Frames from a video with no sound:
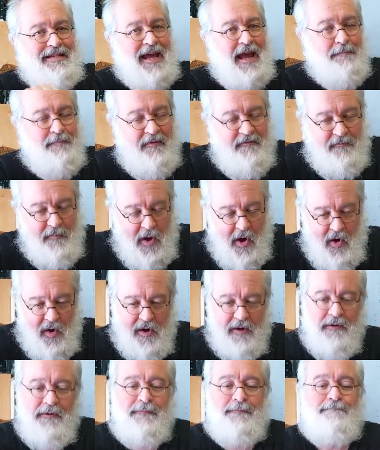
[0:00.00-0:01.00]
type of
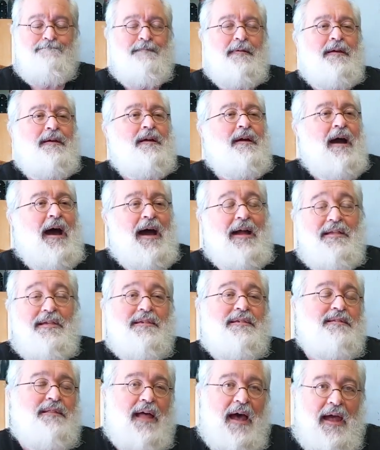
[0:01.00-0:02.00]
mower. I
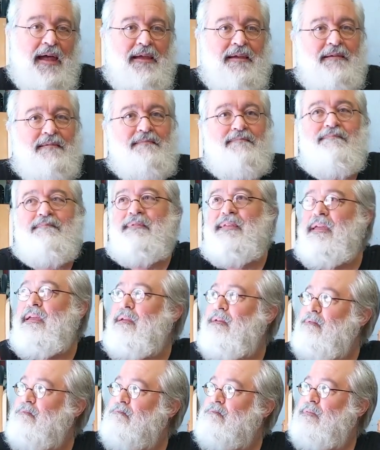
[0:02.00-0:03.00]
just like
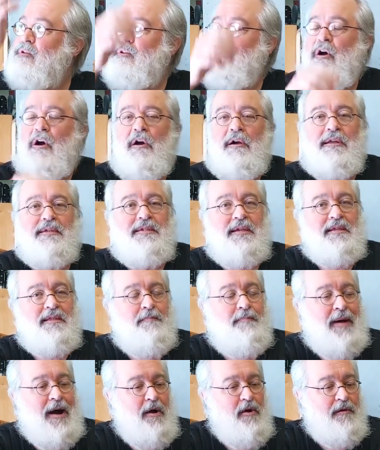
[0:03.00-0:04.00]
the harnessing the
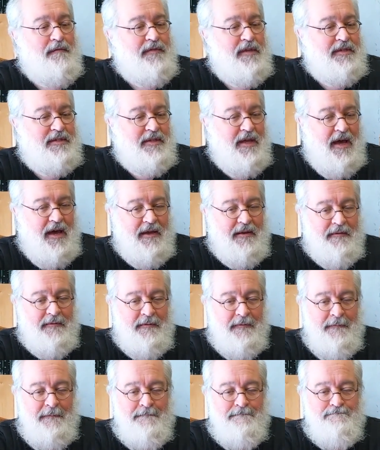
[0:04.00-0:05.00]
power of the sun.
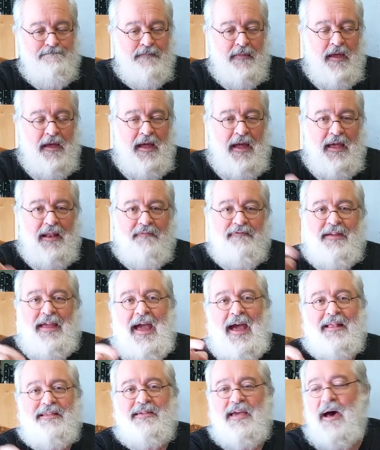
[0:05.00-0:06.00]
And if
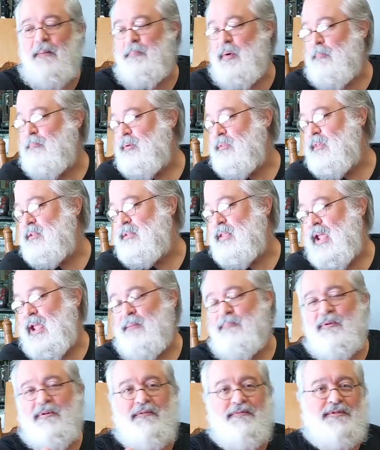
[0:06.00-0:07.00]
cats hop up on the
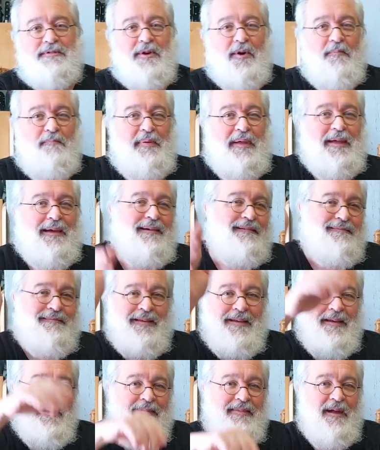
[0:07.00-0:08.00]
table, so be it.
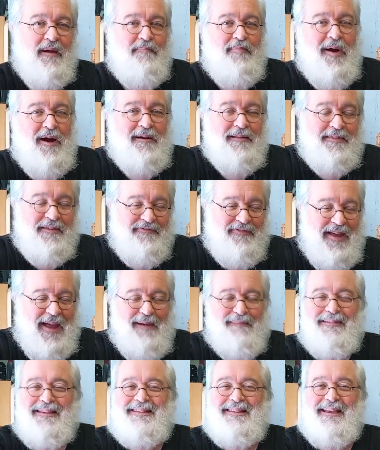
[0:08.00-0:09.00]
They're part of the
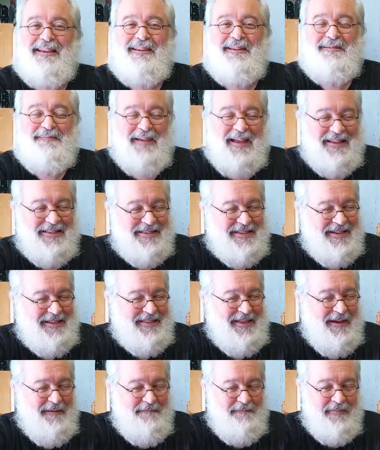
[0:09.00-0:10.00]
family, so you may see
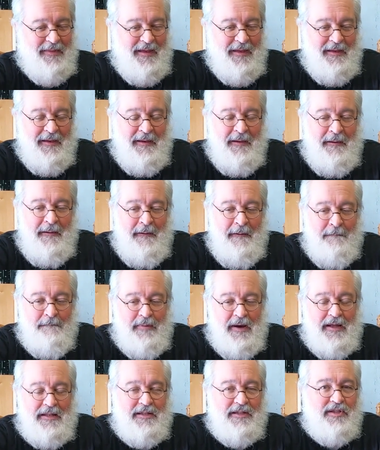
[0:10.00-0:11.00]
them.
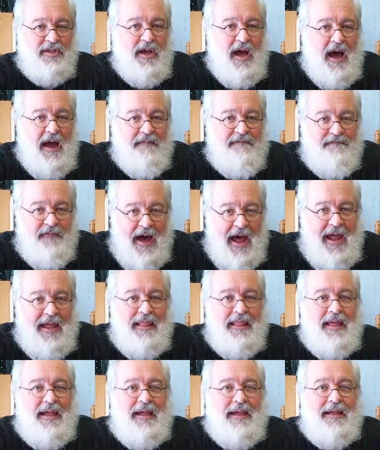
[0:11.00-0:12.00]
But I
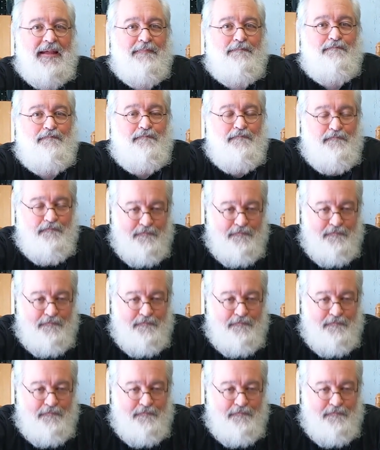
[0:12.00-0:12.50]
finally